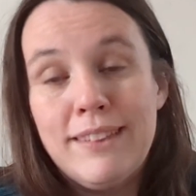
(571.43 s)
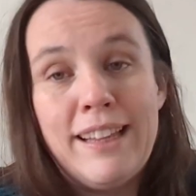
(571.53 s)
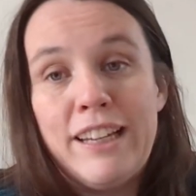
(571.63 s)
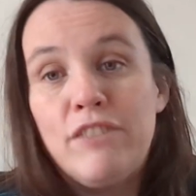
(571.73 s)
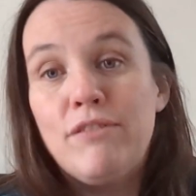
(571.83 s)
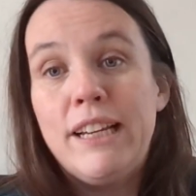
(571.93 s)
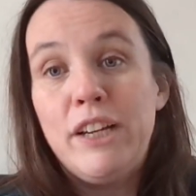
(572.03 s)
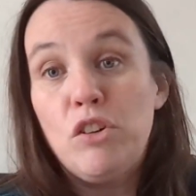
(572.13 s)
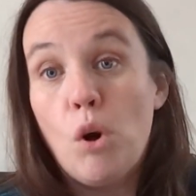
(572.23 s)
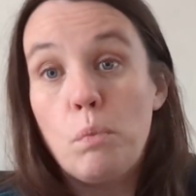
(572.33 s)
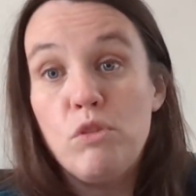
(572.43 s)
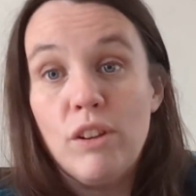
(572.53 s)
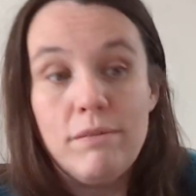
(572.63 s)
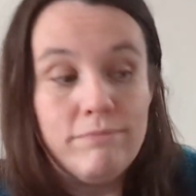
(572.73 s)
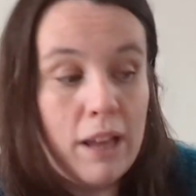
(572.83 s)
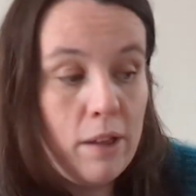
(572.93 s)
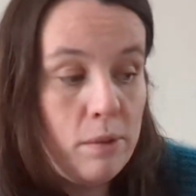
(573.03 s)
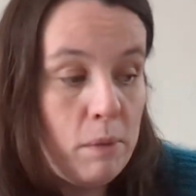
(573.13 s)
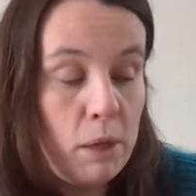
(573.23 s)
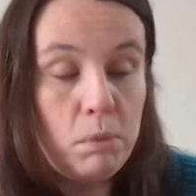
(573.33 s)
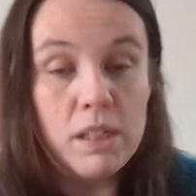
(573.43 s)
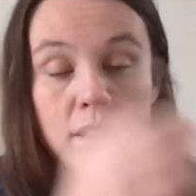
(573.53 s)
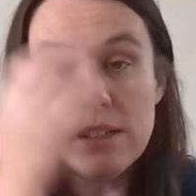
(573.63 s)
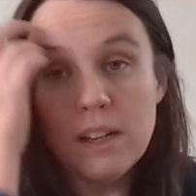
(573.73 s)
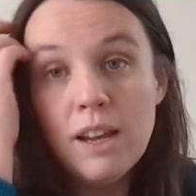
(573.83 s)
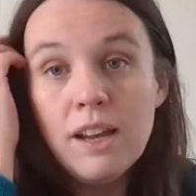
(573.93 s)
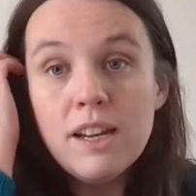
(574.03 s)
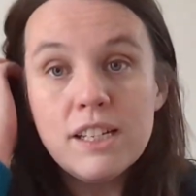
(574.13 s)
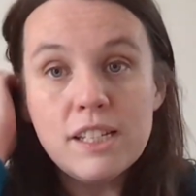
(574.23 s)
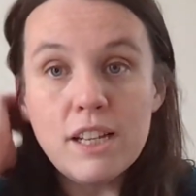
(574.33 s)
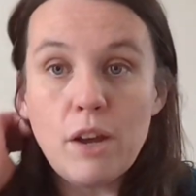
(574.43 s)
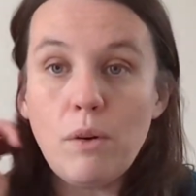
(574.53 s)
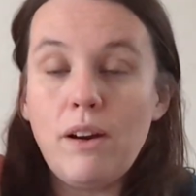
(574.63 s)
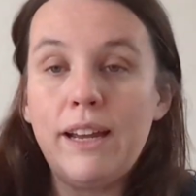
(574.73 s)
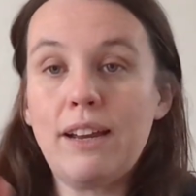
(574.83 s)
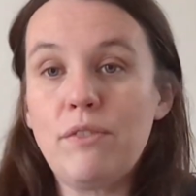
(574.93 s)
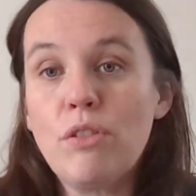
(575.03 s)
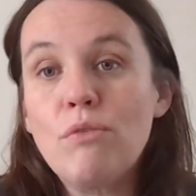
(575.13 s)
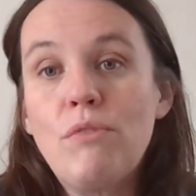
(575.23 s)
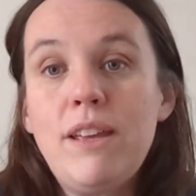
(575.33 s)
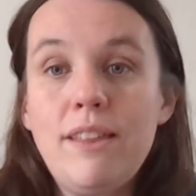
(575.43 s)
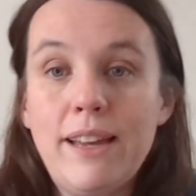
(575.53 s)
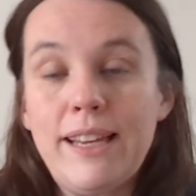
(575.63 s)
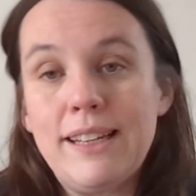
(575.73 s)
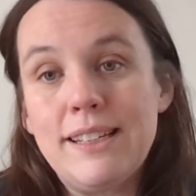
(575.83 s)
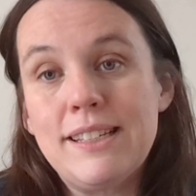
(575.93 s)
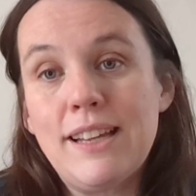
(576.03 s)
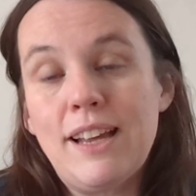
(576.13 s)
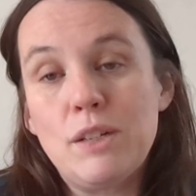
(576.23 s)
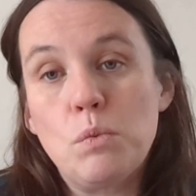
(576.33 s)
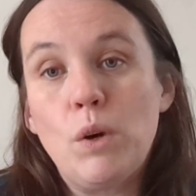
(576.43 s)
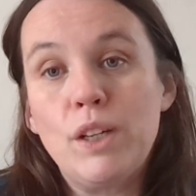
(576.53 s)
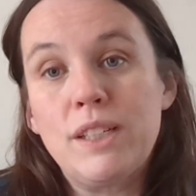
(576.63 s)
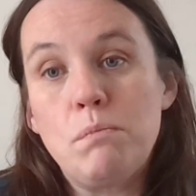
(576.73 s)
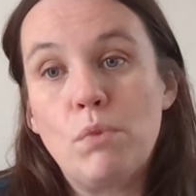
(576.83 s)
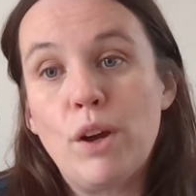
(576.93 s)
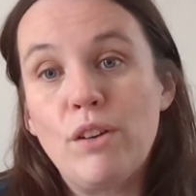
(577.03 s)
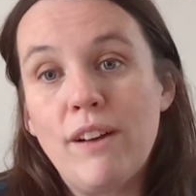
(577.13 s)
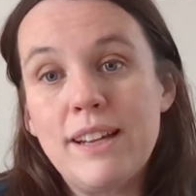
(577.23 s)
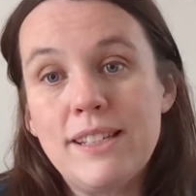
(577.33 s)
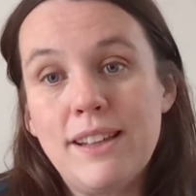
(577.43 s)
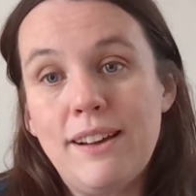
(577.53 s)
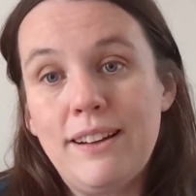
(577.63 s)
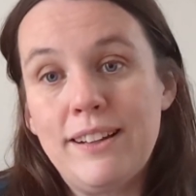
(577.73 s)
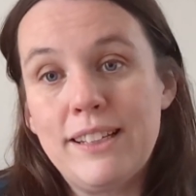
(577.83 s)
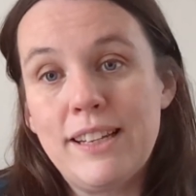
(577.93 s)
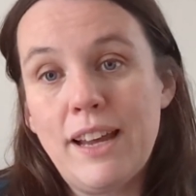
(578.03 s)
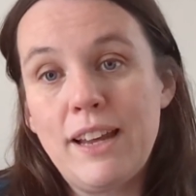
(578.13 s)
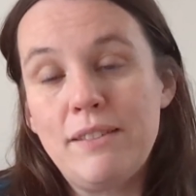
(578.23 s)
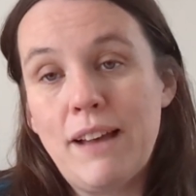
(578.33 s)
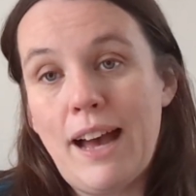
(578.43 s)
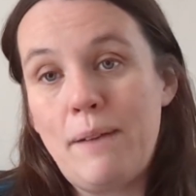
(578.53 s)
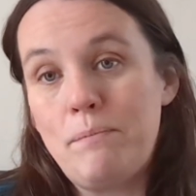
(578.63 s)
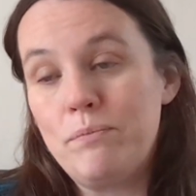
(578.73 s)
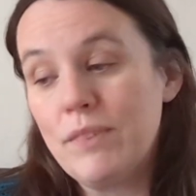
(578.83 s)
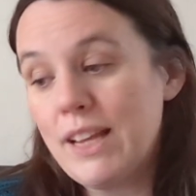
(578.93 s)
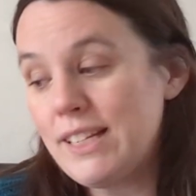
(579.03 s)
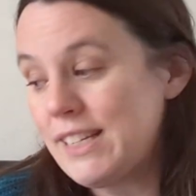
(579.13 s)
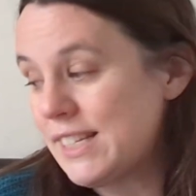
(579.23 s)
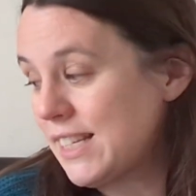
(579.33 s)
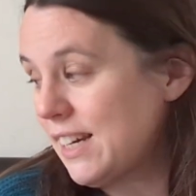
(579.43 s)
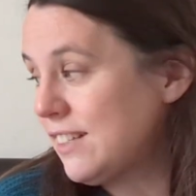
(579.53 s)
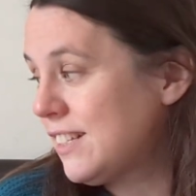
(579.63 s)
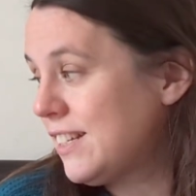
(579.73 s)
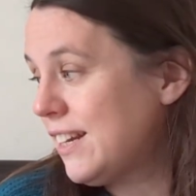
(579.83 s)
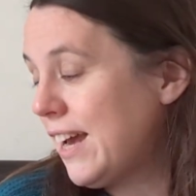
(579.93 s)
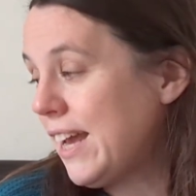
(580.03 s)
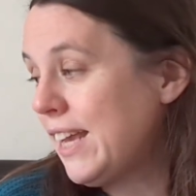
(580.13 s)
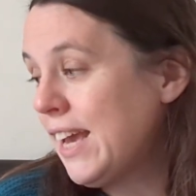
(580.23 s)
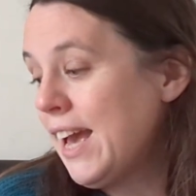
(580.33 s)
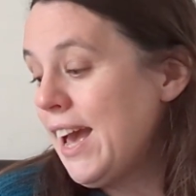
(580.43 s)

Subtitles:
like a really good option at the moment. So I have three things as works in progress that I'd like to discuss today.